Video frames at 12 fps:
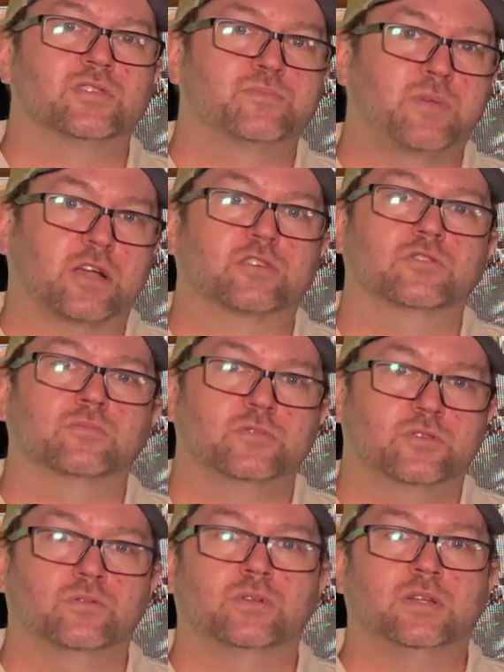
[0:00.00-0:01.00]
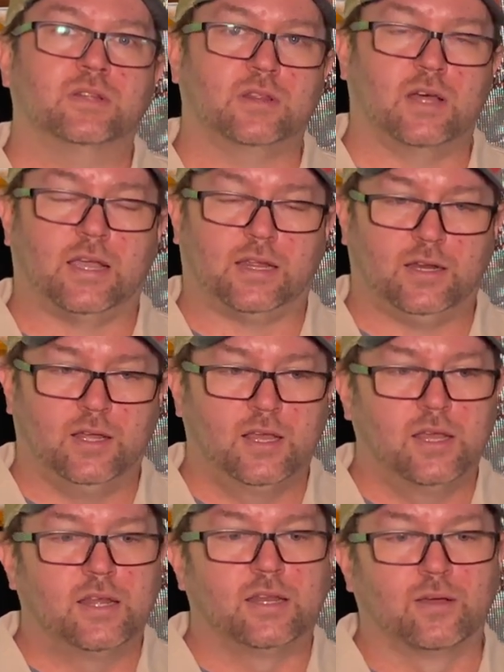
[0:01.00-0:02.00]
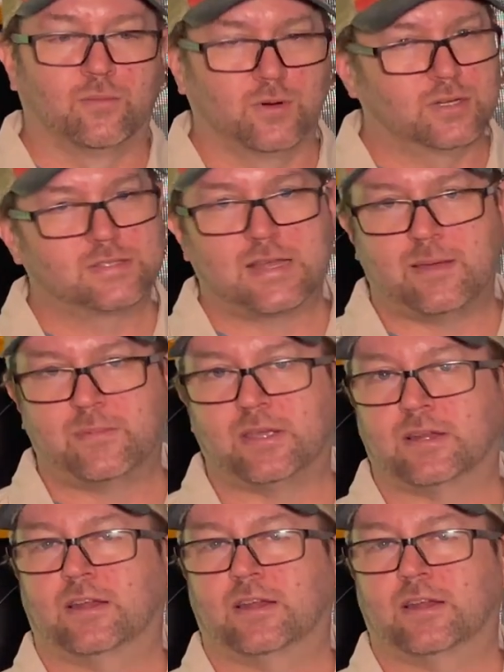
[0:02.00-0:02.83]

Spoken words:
spectrum tuning light. Now, what does that mean?